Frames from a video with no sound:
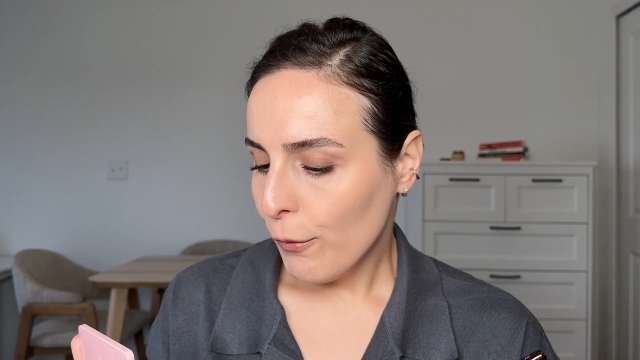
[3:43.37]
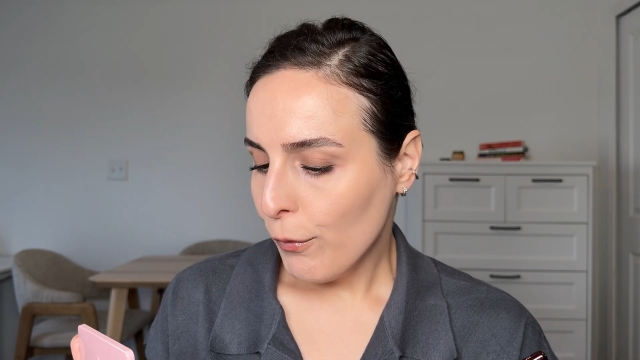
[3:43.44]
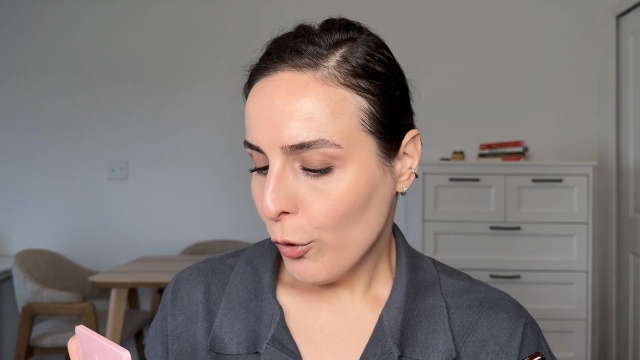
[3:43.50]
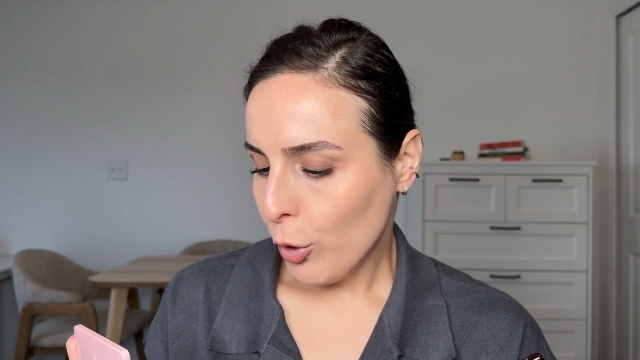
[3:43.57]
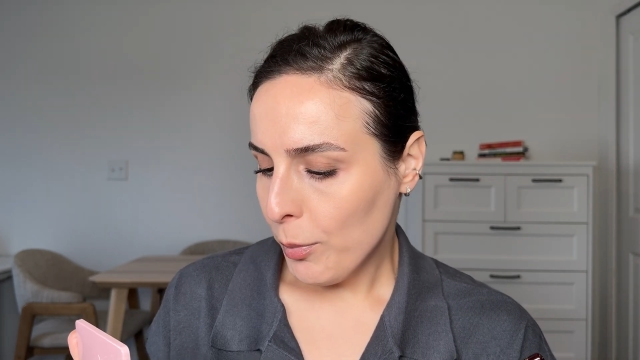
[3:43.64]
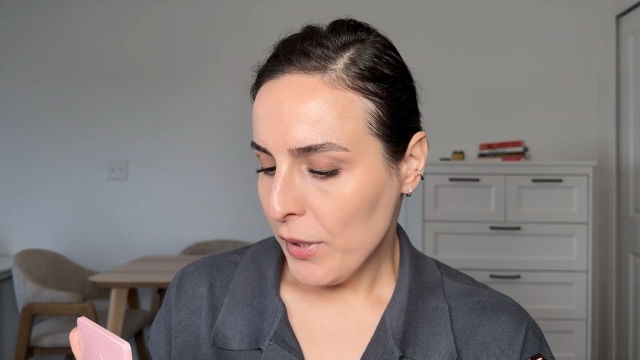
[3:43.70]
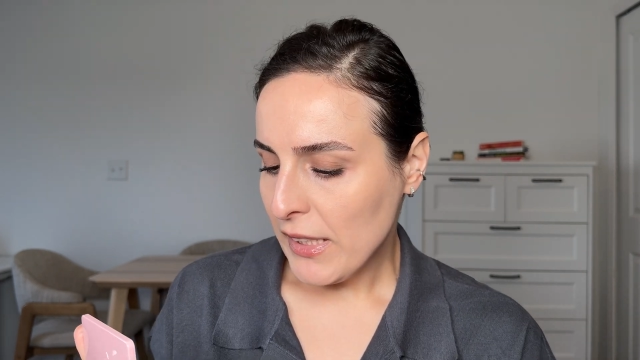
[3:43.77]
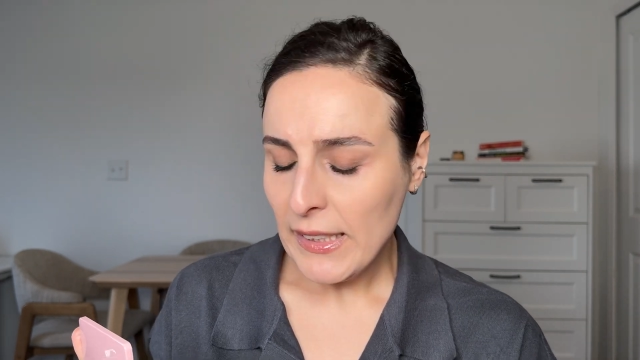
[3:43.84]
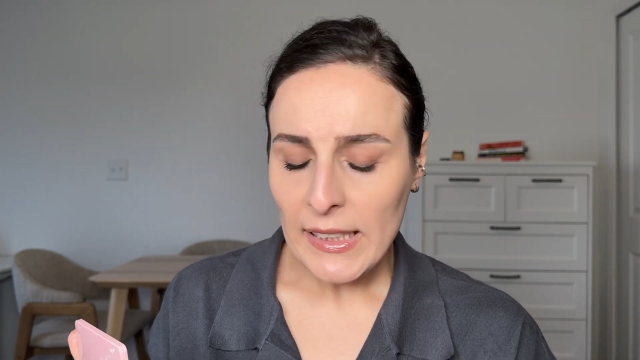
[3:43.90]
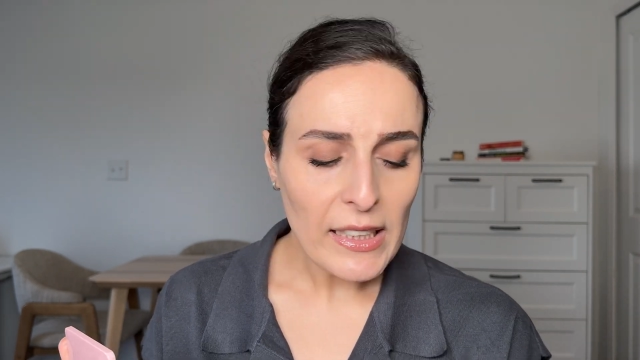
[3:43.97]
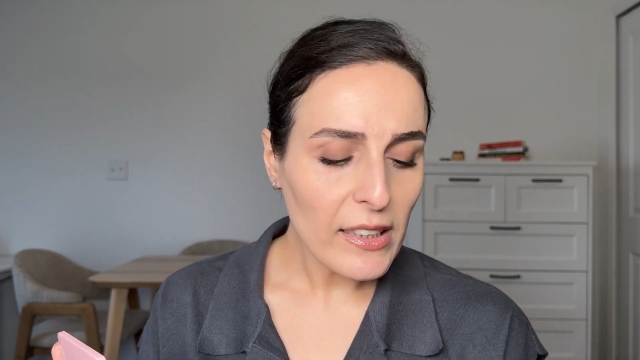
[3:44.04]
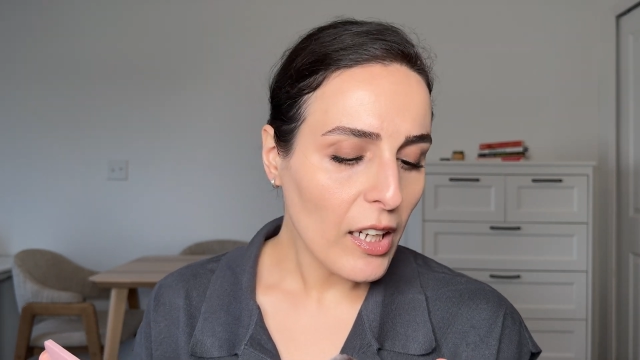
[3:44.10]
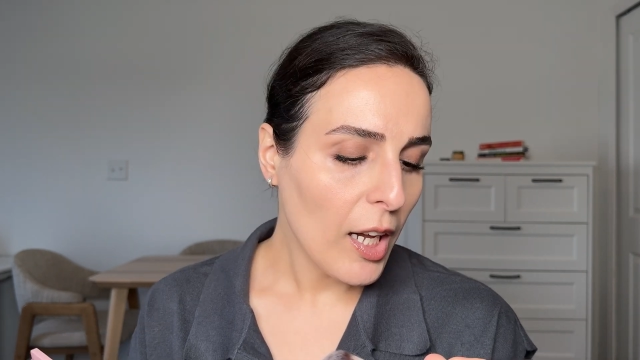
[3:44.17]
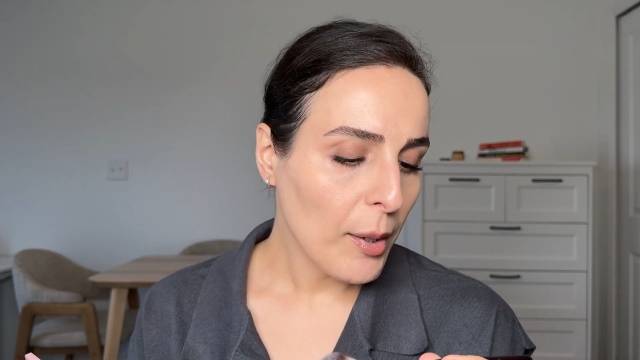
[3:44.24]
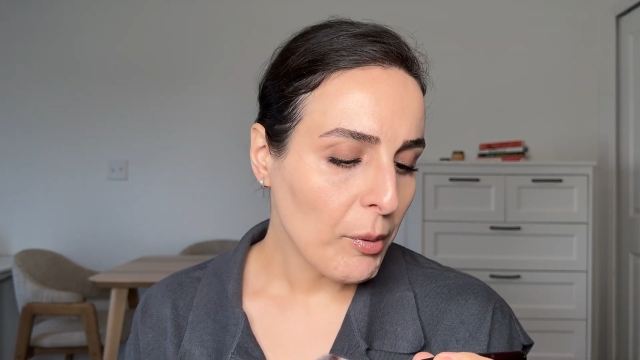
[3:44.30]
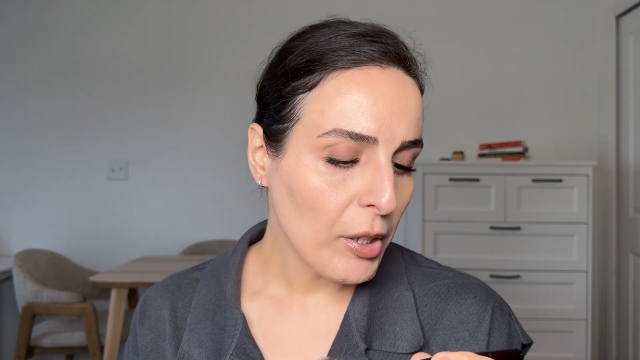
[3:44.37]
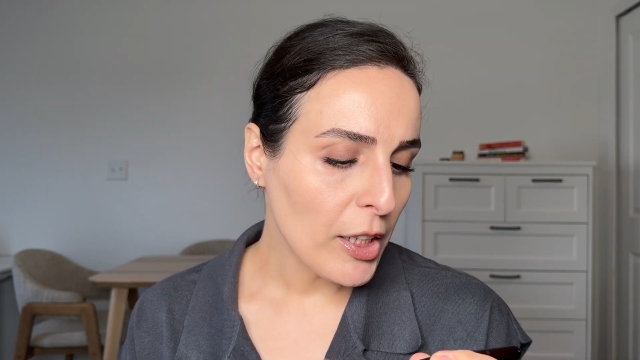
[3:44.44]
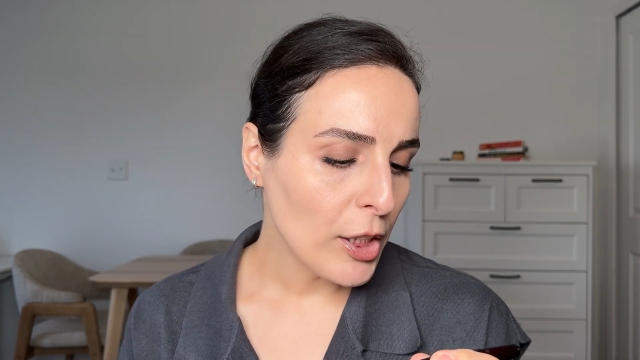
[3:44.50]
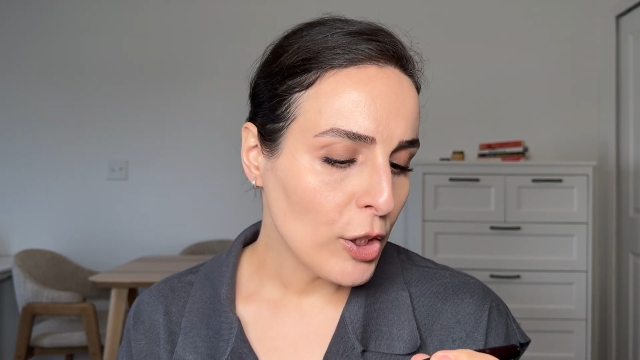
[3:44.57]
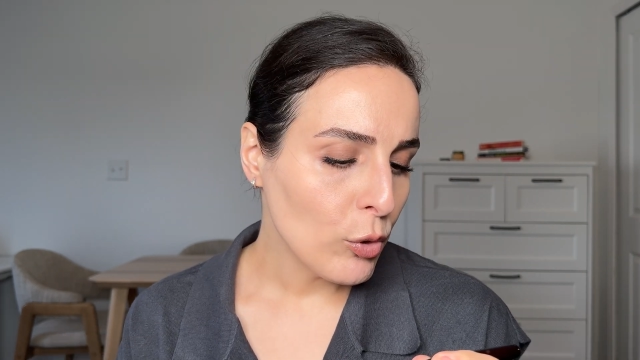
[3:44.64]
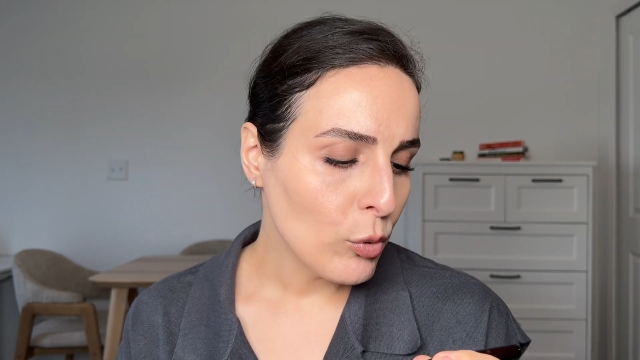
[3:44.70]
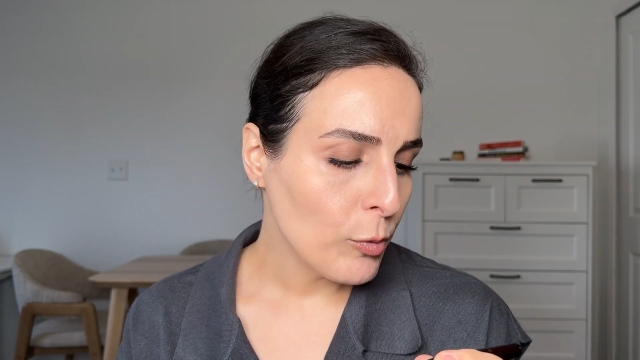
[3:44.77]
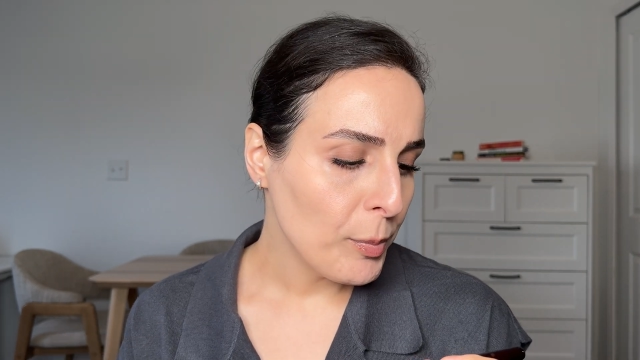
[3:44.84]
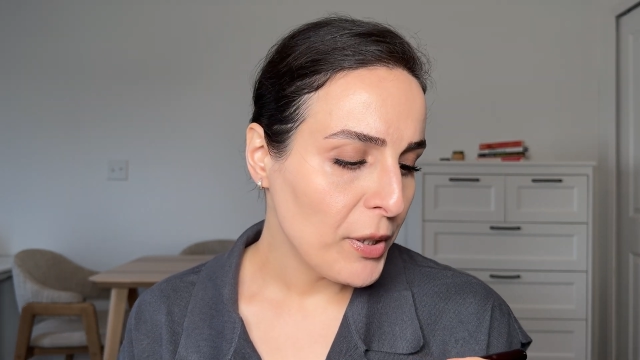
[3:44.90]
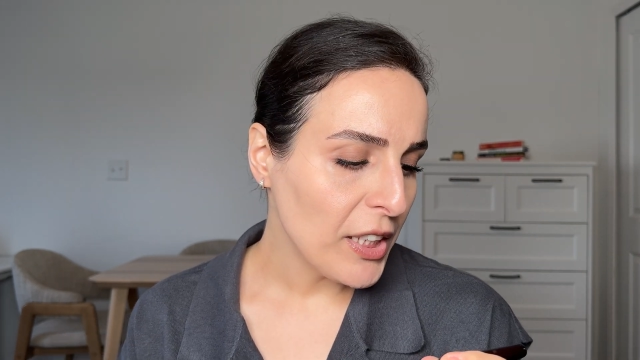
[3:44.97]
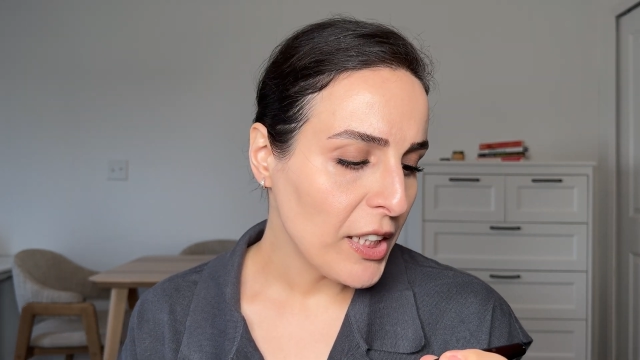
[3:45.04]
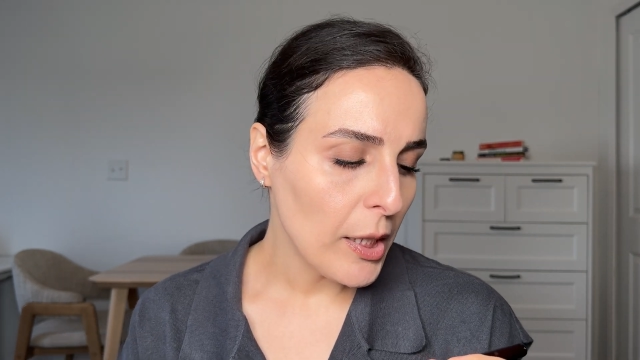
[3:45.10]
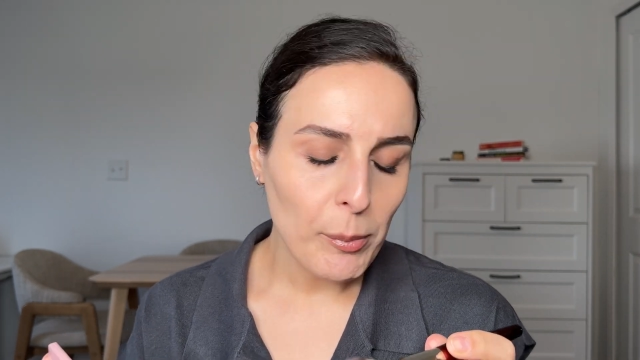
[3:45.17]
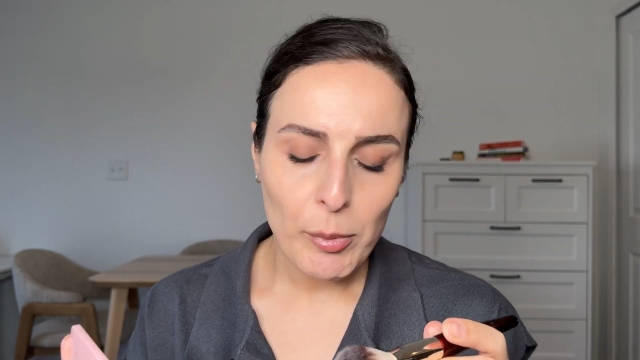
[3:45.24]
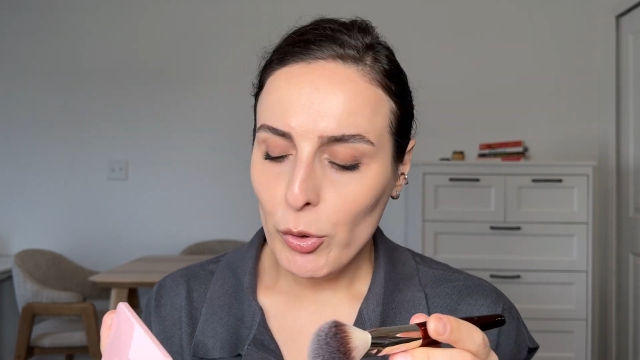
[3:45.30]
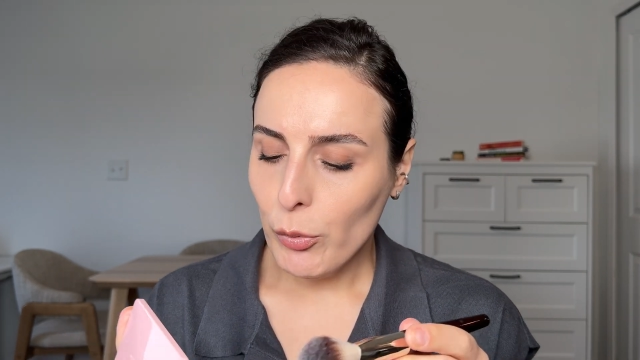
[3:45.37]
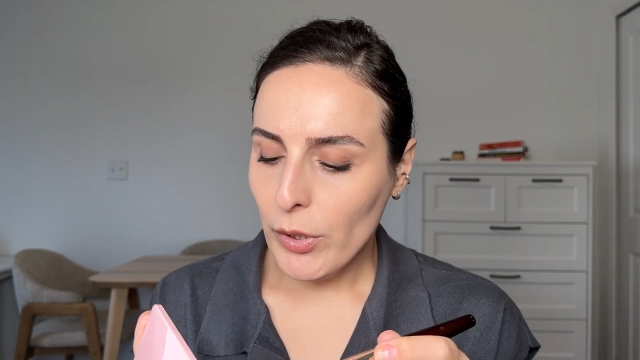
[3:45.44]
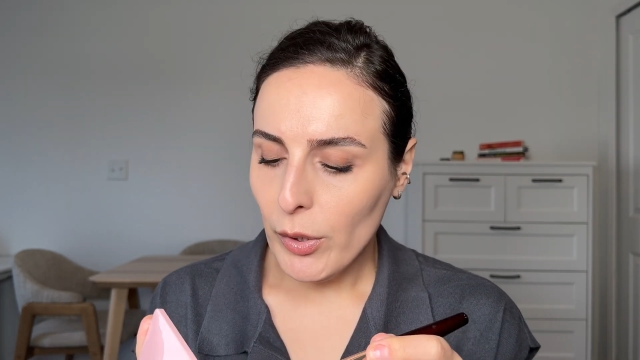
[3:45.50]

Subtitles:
For Biscuit, I'm gonna use BK Beauty